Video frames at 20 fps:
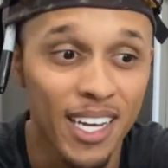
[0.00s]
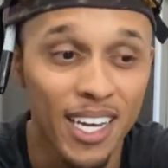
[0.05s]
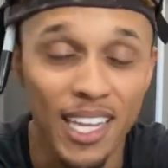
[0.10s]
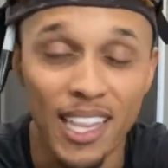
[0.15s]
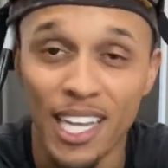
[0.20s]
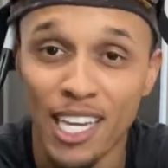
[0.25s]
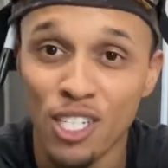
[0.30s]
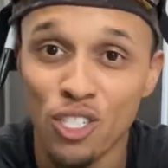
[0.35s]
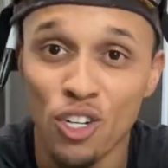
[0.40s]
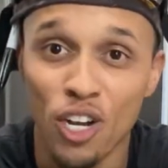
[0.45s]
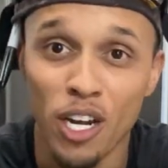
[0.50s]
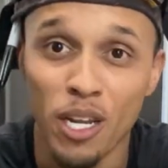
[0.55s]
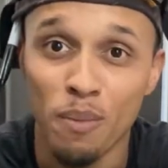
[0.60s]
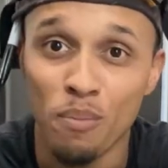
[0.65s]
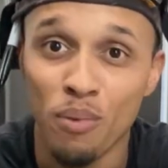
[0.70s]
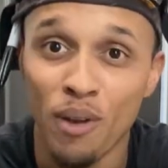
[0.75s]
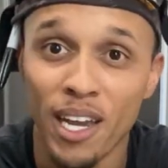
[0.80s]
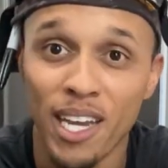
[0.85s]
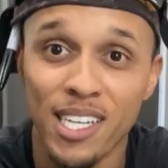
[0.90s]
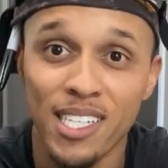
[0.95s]
electronic
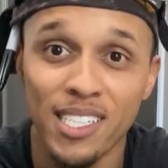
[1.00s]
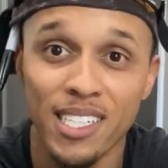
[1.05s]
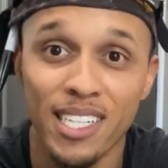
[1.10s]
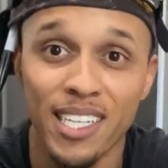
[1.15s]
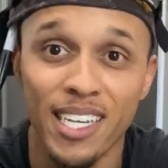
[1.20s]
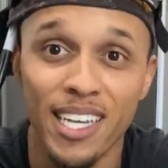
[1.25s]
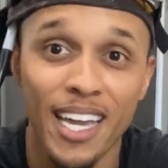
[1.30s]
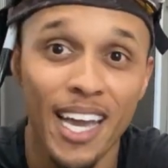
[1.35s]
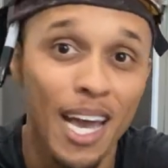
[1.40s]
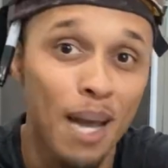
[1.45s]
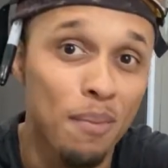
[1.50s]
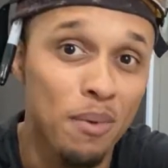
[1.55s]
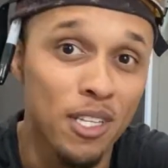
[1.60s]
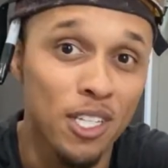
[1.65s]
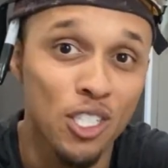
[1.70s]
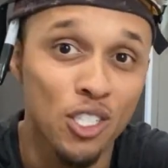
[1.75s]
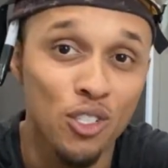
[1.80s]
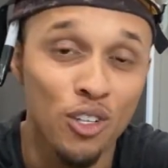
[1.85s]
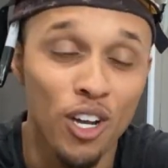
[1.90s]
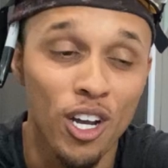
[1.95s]
brakes in the cab of the
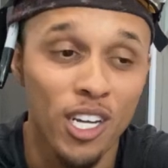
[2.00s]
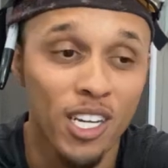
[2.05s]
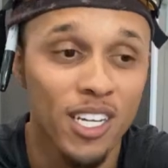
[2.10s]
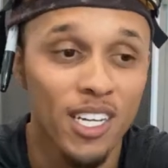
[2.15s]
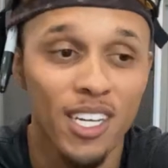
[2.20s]
truck.